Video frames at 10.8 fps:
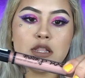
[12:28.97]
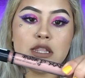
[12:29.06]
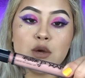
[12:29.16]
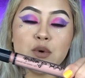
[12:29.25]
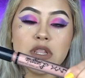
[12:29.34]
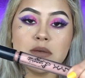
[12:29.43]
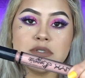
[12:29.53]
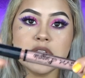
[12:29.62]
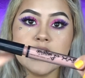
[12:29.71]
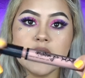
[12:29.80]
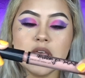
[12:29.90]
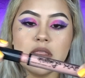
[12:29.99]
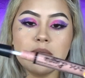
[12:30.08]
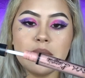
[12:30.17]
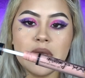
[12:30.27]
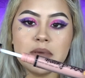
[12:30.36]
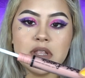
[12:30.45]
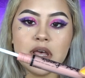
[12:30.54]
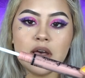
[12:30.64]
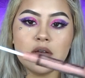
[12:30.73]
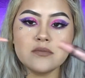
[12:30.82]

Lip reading: Liquid Lipstick and Baby Doll.